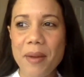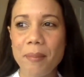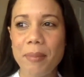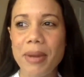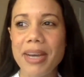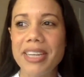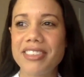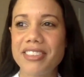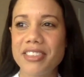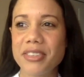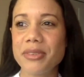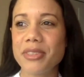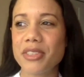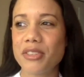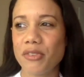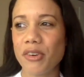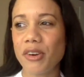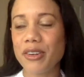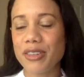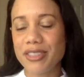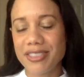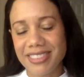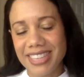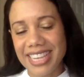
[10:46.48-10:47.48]
but so as
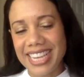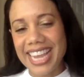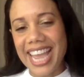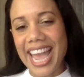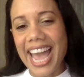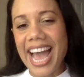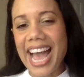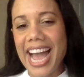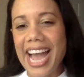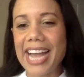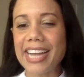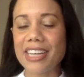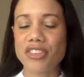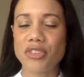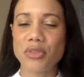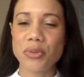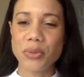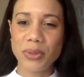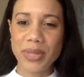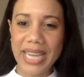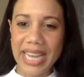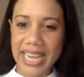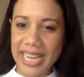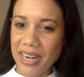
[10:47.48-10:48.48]
far as, like,
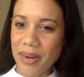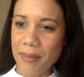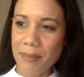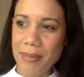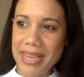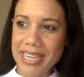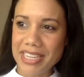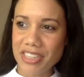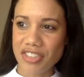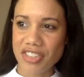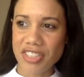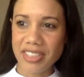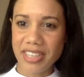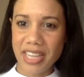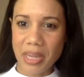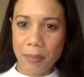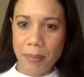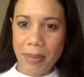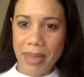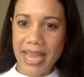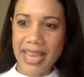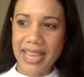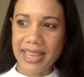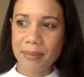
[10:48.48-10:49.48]
actual animation,
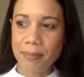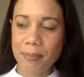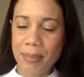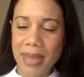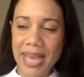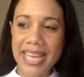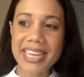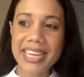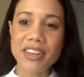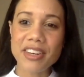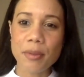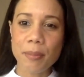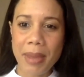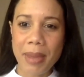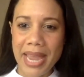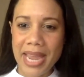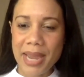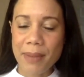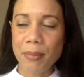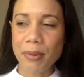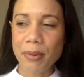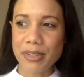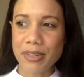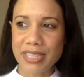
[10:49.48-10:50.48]
like, pen to
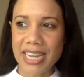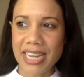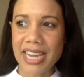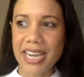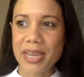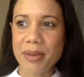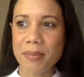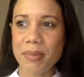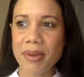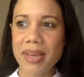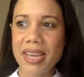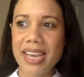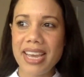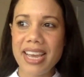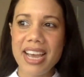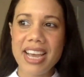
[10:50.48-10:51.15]
paper type,